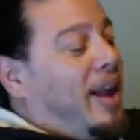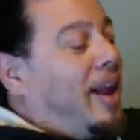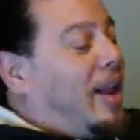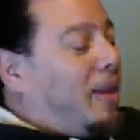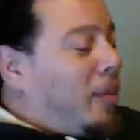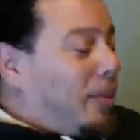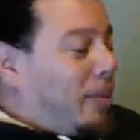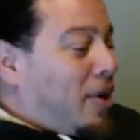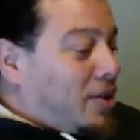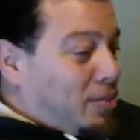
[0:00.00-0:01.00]
and then when the
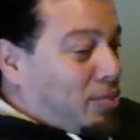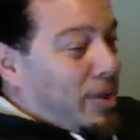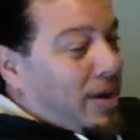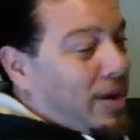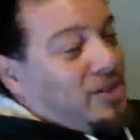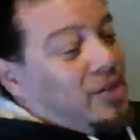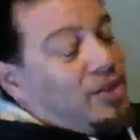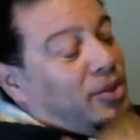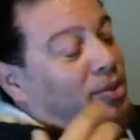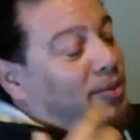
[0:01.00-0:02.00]
parts break, do
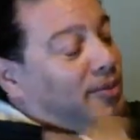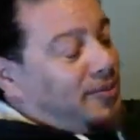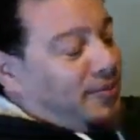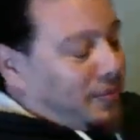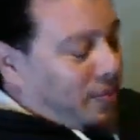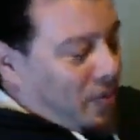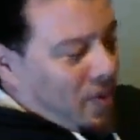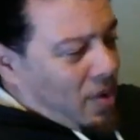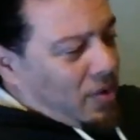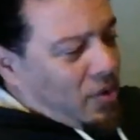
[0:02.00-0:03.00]
you
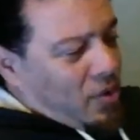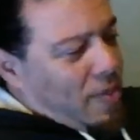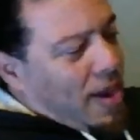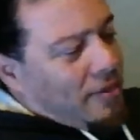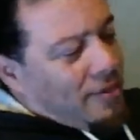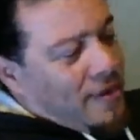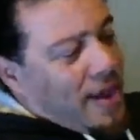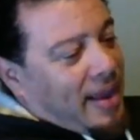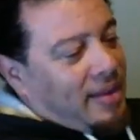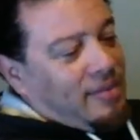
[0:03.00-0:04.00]

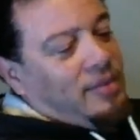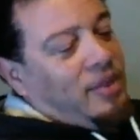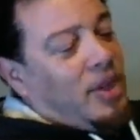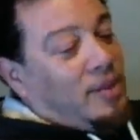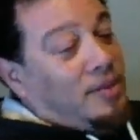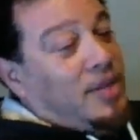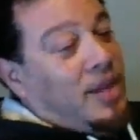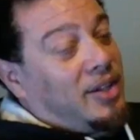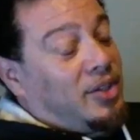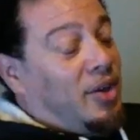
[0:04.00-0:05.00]
modify it? You know what I'm
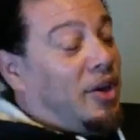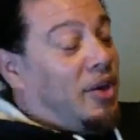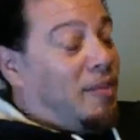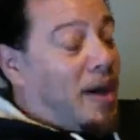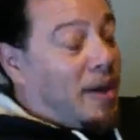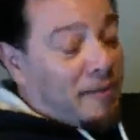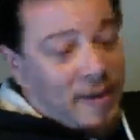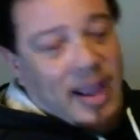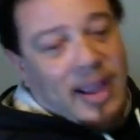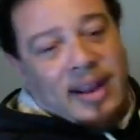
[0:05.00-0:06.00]
saying? Are you
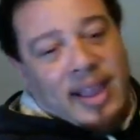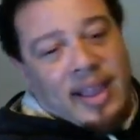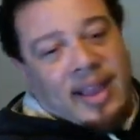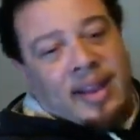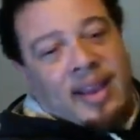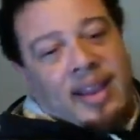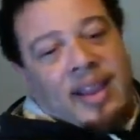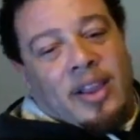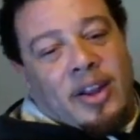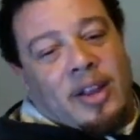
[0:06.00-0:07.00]
modifying that?
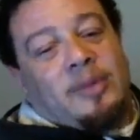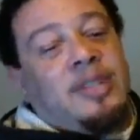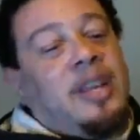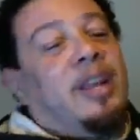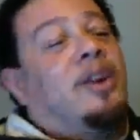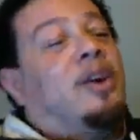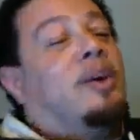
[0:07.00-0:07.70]
You know what I'm saying?